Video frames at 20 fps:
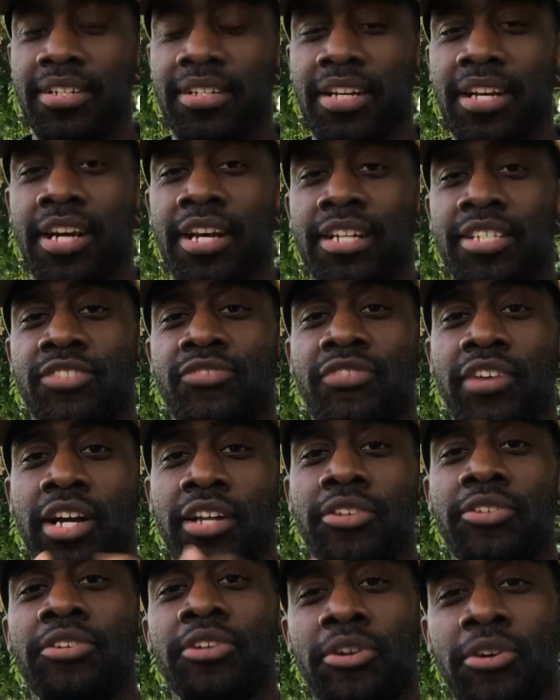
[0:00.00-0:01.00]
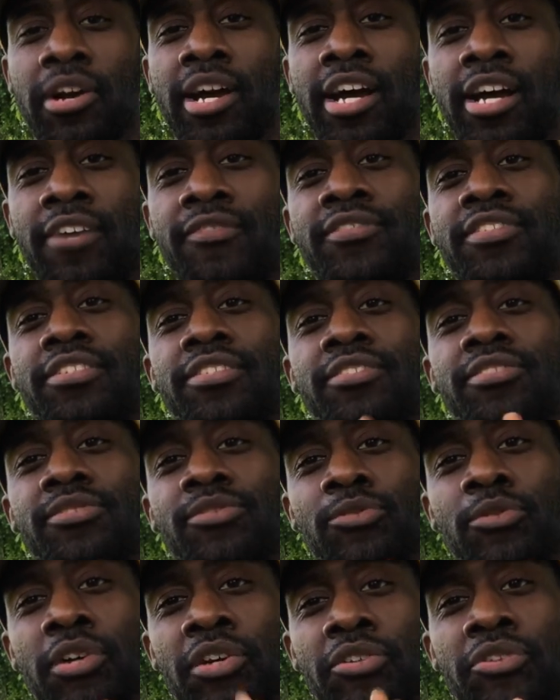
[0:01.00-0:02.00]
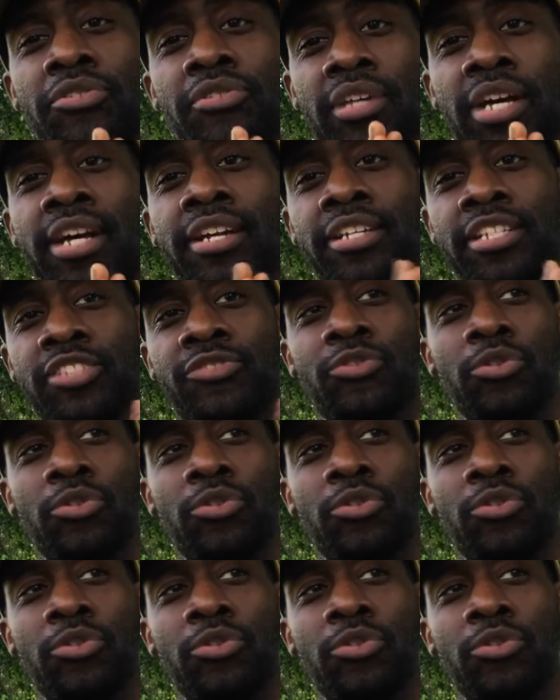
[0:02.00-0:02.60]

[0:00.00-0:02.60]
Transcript: Guys, follow your craft, whether or not it's